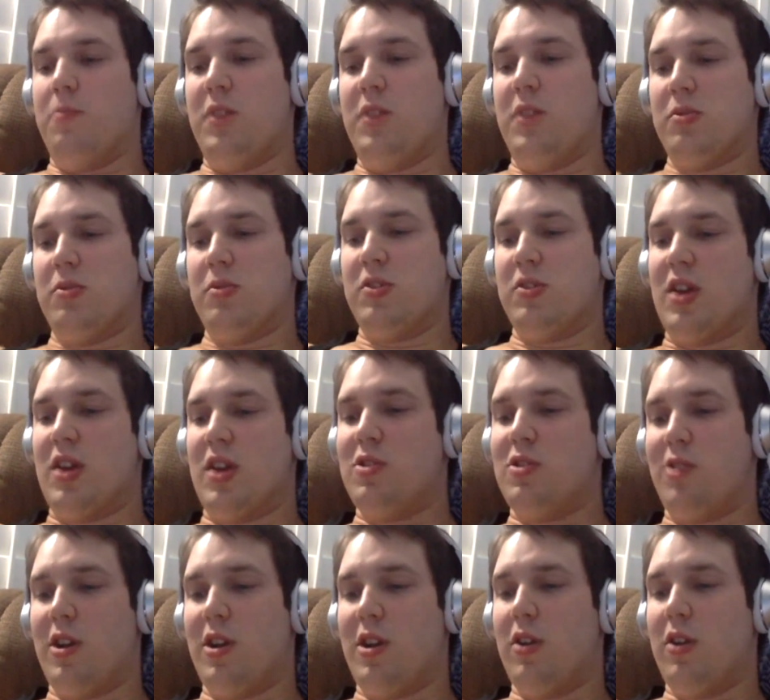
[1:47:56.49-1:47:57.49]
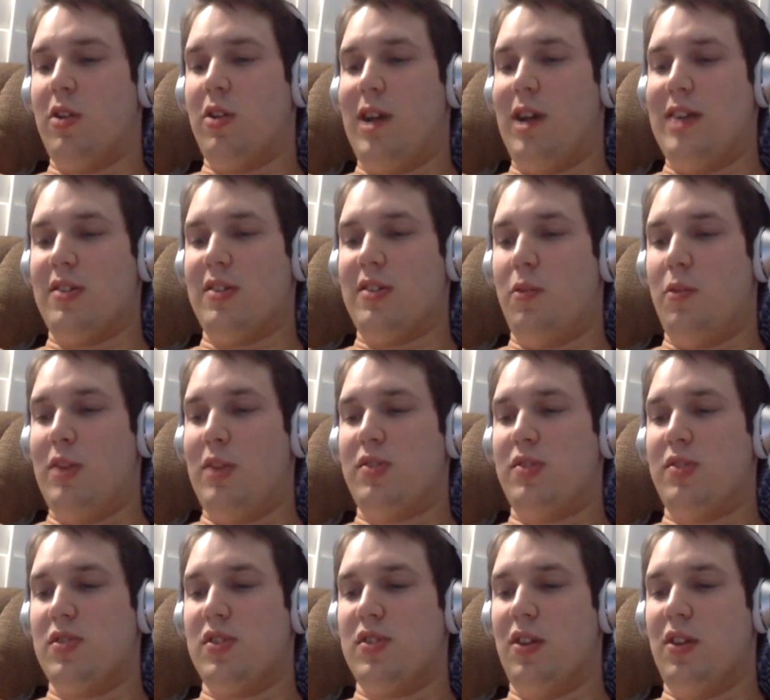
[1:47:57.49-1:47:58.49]
This was said during a class of
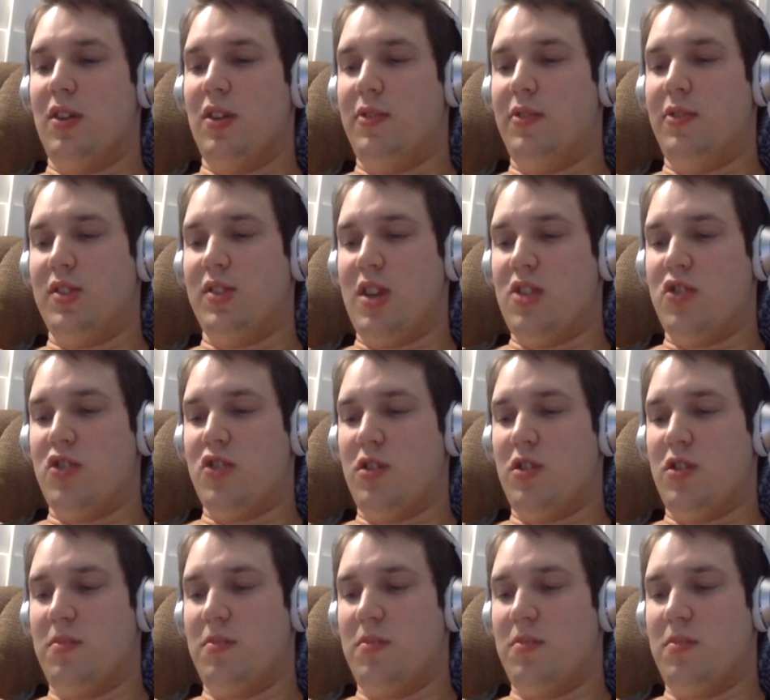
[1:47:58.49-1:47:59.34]
Western civilization.